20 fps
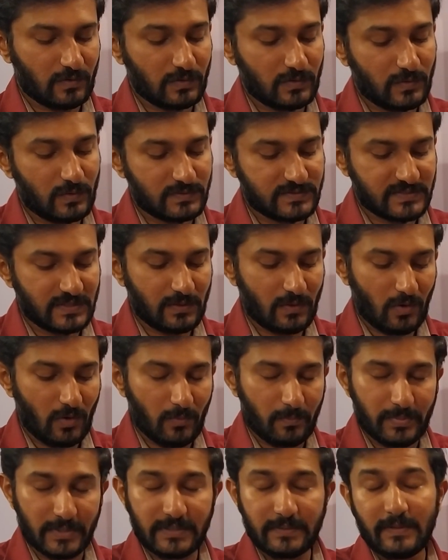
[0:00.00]
vocal cords are
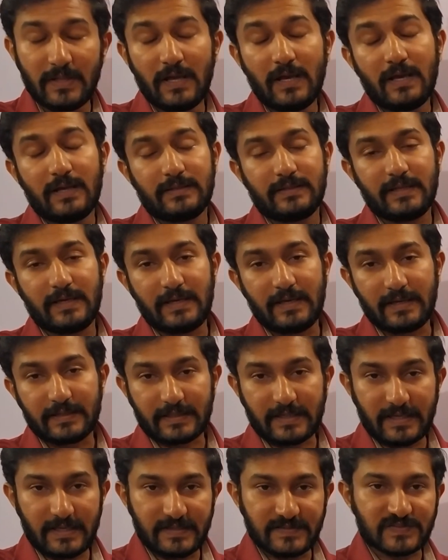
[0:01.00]
open, the air
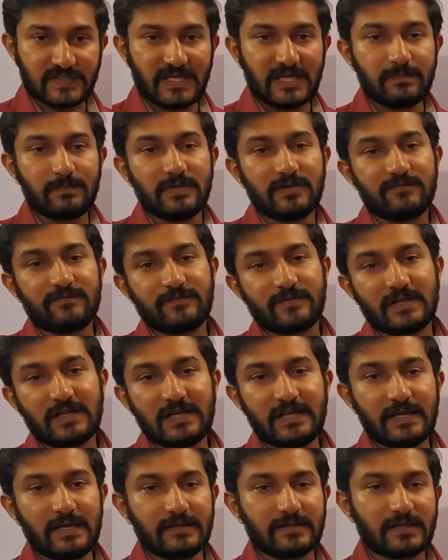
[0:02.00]
can escape
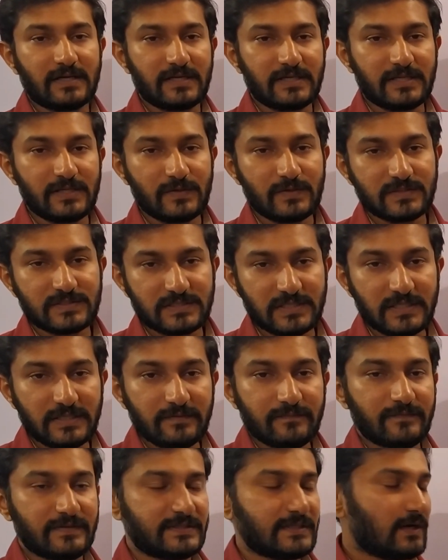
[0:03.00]
freely and
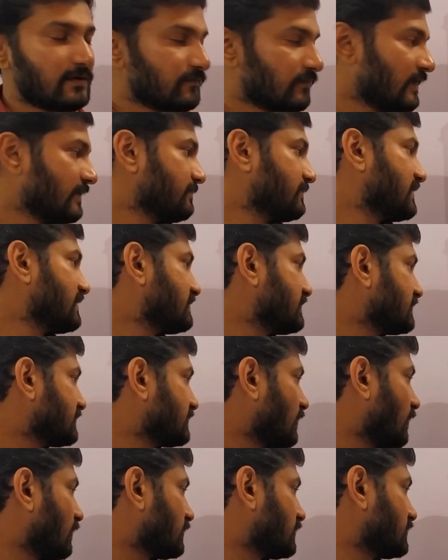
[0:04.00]
continuously without vibrating
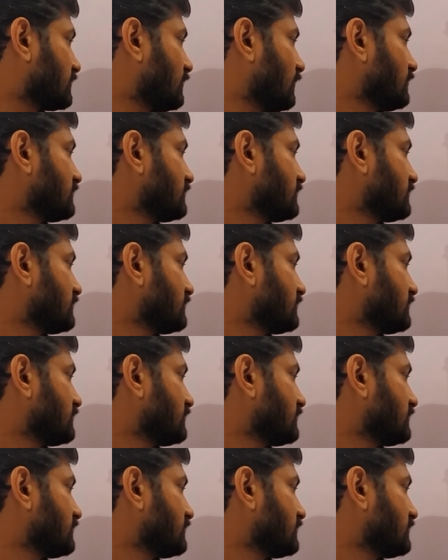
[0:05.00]
the vocal